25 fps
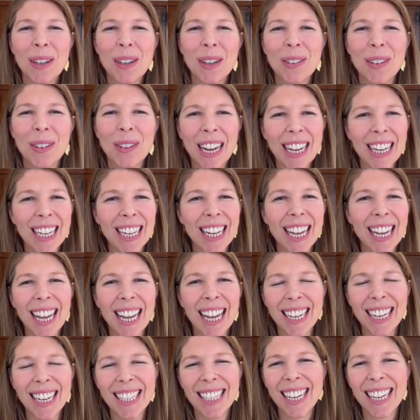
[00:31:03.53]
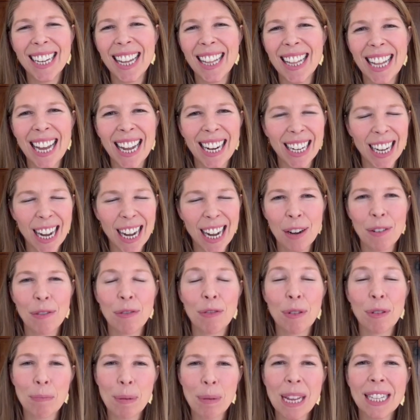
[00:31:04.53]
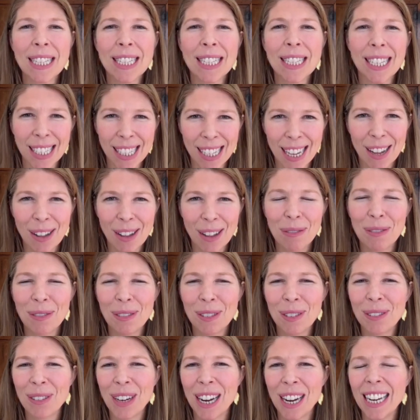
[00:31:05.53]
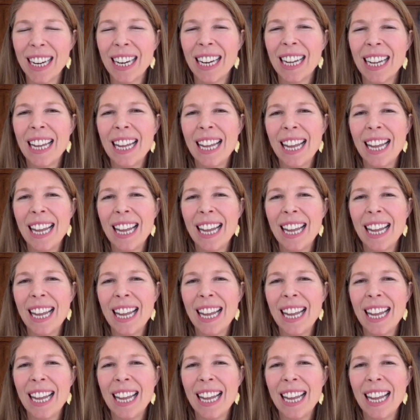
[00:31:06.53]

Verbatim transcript: right, and and that kind of repeats itself, right.